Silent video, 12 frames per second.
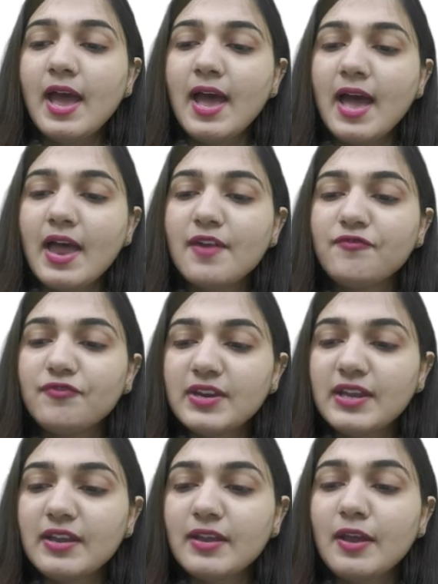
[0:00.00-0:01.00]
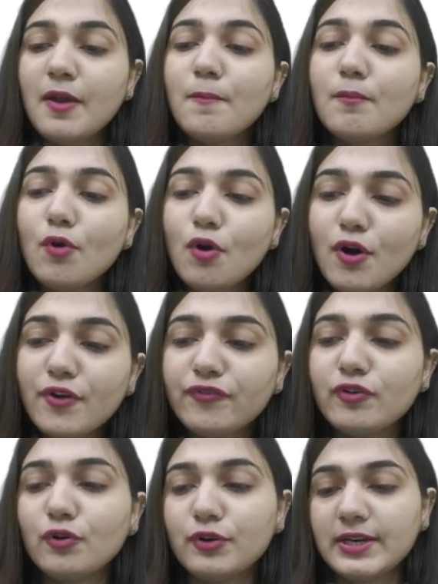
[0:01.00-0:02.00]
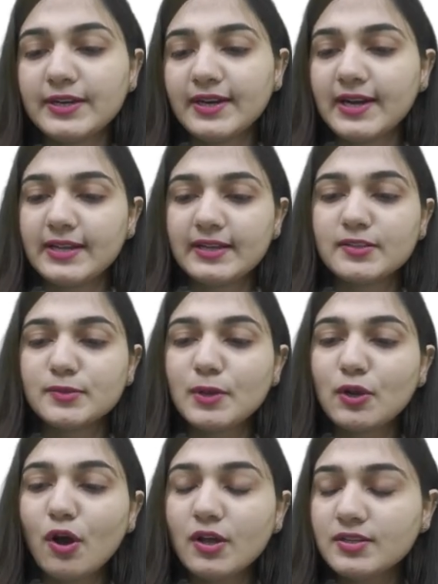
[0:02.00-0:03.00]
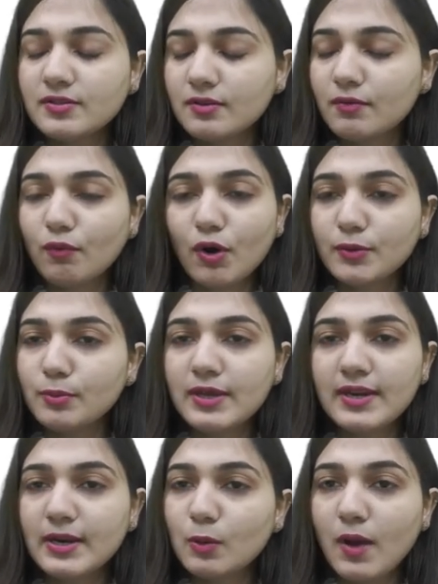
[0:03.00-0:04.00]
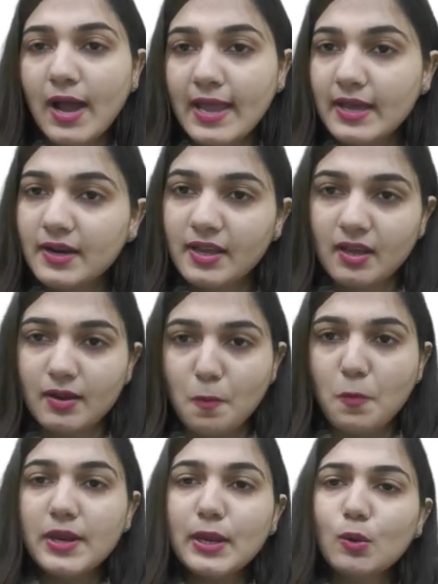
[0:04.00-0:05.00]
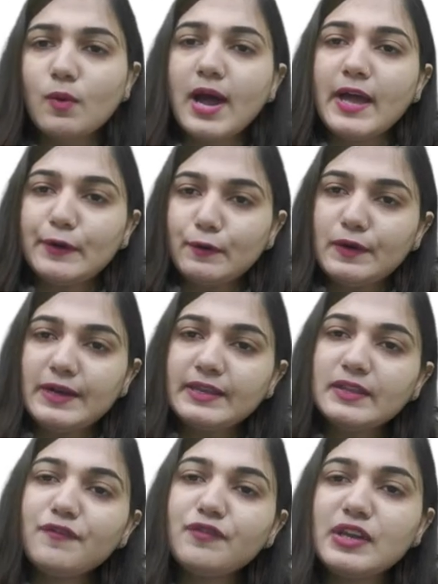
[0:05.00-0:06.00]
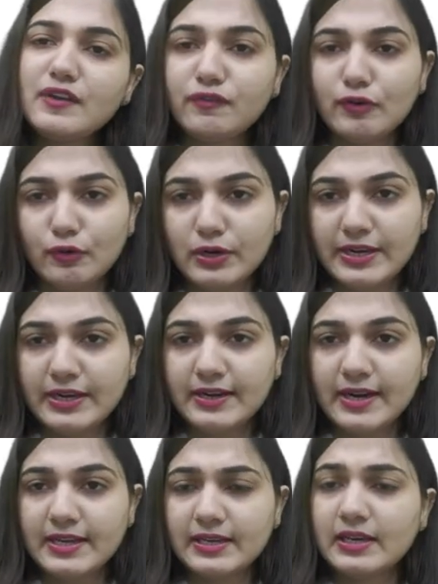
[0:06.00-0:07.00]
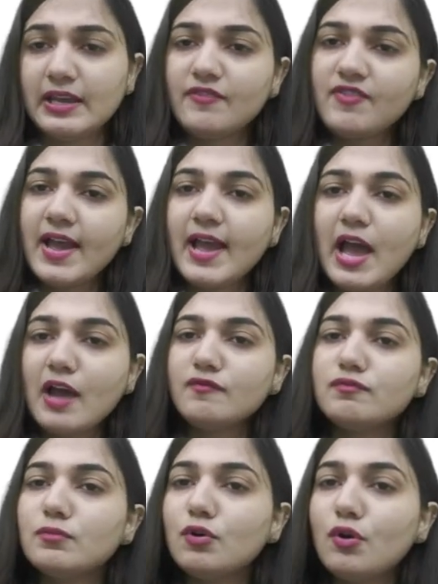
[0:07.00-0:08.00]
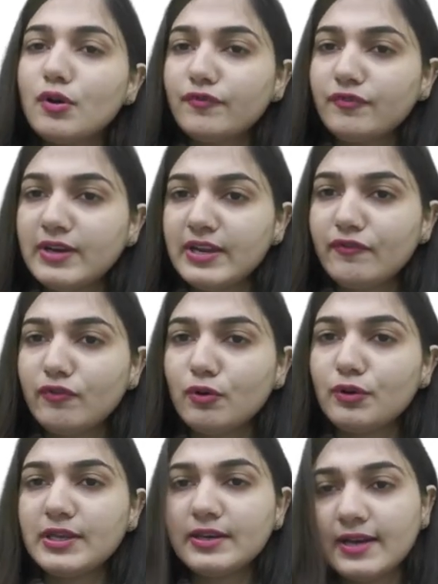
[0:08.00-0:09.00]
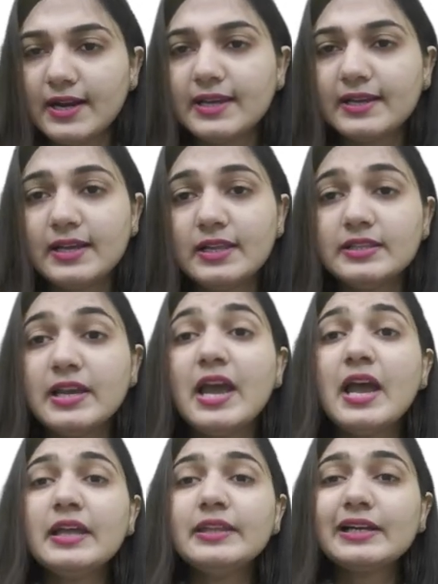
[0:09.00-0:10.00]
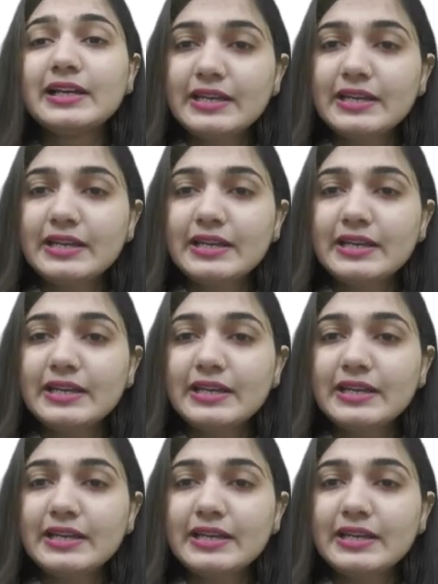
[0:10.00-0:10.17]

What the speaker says: and free more fluorine radicals. Because what we require here, we require only the free fluorine radical. If I have more free fluorine radicals, the